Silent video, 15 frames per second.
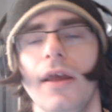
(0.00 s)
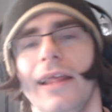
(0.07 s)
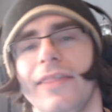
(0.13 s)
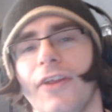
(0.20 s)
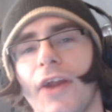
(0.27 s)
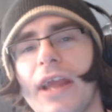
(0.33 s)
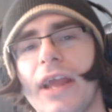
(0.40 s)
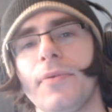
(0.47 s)

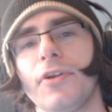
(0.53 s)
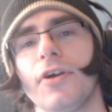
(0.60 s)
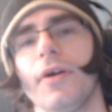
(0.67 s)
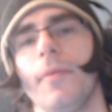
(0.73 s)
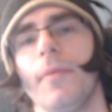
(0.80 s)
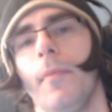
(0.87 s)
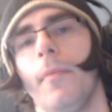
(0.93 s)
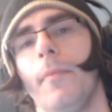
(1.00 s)
they're able
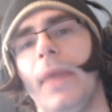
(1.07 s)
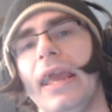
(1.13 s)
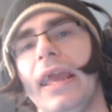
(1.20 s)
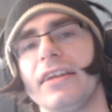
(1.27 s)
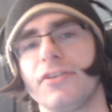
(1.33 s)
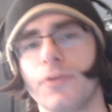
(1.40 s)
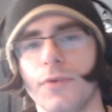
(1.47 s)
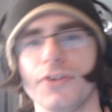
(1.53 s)
to make
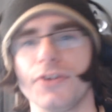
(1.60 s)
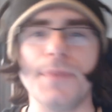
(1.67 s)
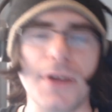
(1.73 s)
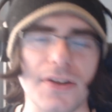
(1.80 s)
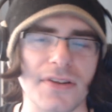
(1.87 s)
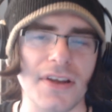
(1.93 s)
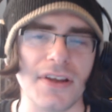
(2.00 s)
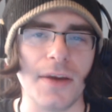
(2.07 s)
it to where
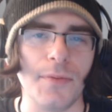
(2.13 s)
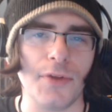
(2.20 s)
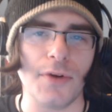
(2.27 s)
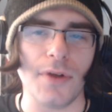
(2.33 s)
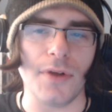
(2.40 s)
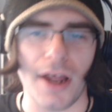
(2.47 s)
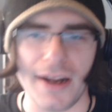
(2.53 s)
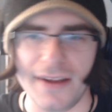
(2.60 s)
spirits can come
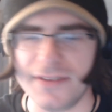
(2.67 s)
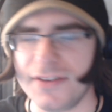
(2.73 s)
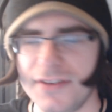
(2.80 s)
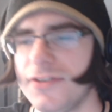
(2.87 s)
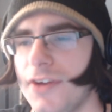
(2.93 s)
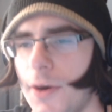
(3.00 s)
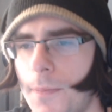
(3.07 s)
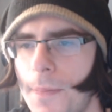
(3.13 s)
through a lot easier.
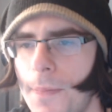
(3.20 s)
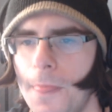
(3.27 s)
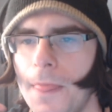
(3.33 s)
So,